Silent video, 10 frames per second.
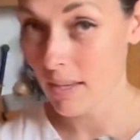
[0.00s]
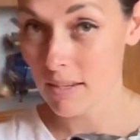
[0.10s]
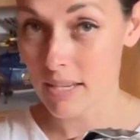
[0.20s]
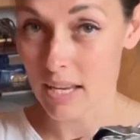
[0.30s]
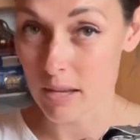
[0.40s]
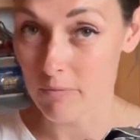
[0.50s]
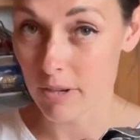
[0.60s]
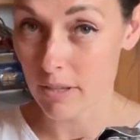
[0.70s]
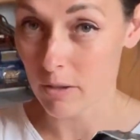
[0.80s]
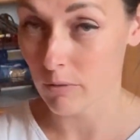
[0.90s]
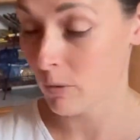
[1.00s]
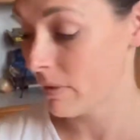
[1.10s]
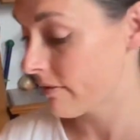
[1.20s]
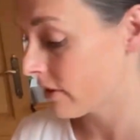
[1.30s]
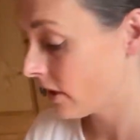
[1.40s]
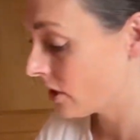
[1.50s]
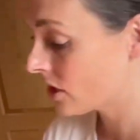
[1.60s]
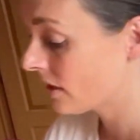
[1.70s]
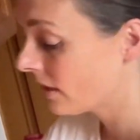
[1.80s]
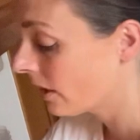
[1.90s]
take up very little room in the fridge,
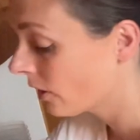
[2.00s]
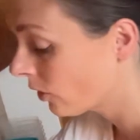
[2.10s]
and they are